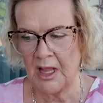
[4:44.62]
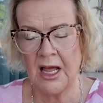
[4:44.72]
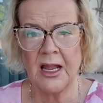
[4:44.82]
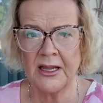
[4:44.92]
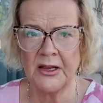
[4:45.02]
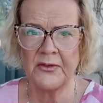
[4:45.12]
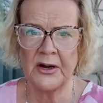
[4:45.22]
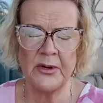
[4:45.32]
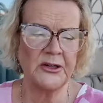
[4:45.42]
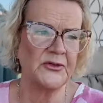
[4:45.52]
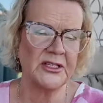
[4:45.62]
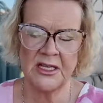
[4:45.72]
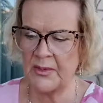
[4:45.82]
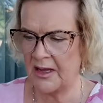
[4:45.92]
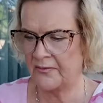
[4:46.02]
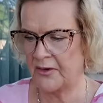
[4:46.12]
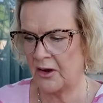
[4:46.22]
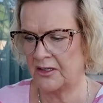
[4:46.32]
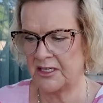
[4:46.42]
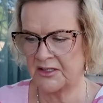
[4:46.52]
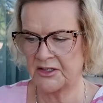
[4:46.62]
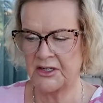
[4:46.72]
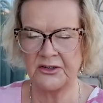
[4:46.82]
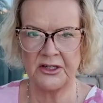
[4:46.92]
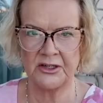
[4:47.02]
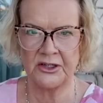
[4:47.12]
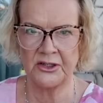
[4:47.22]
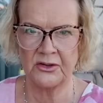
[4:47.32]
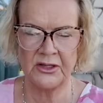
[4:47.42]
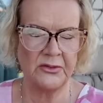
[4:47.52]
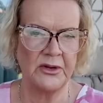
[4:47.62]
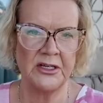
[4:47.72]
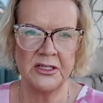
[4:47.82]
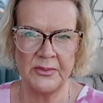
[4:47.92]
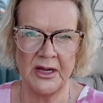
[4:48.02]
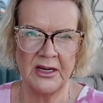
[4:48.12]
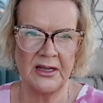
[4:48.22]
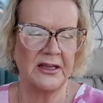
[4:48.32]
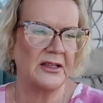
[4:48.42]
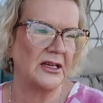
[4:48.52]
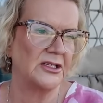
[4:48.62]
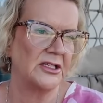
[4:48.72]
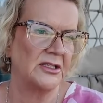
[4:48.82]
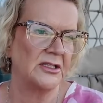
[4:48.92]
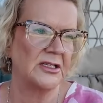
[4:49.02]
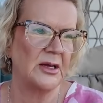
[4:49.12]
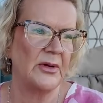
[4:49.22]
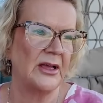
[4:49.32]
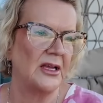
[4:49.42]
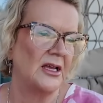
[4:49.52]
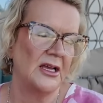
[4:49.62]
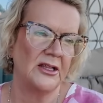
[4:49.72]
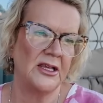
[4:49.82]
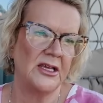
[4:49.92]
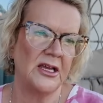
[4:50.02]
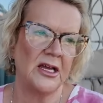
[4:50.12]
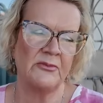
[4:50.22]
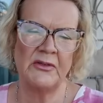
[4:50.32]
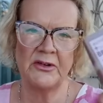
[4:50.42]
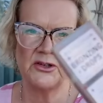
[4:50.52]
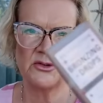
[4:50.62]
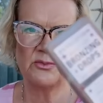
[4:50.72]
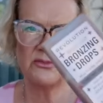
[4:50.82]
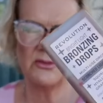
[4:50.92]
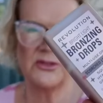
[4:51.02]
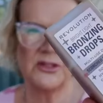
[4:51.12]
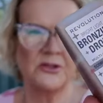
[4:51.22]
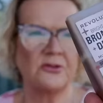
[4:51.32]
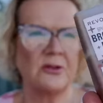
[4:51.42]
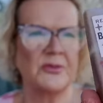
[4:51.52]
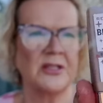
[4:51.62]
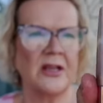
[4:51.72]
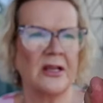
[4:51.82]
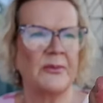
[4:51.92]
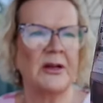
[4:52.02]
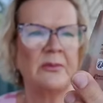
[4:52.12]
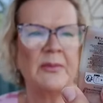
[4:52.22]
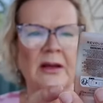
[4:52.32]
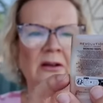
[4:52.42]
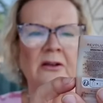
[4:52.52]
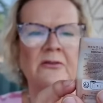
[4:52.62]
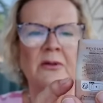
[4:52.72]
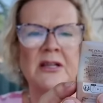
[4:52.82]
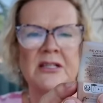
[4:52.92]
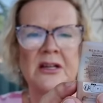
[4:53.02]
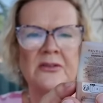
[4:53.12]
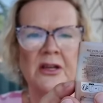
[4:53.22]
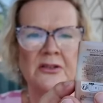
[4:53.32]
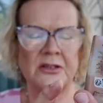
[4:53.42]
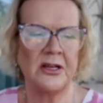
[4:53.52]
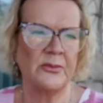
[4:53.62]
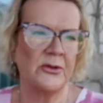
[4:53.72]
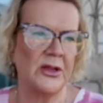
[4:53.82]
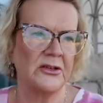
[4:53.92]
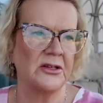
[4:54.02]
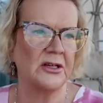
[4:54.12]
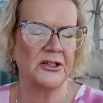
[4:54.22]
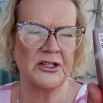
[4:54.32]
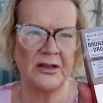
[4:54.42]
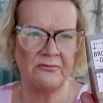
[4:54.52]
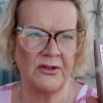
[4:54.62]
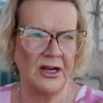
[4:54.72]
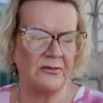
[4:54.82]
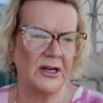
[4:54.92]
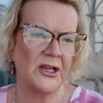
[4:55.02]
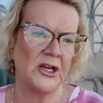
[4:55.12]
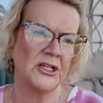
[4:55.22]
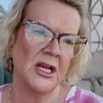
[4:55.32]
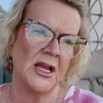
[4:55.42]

I like it very much for summer and for holidays. I don't touch it at all in the winter, but I like that in the summer. The Revolution Bronzing Drops, I'm about halfway down those now. I bought those last year, really, really good.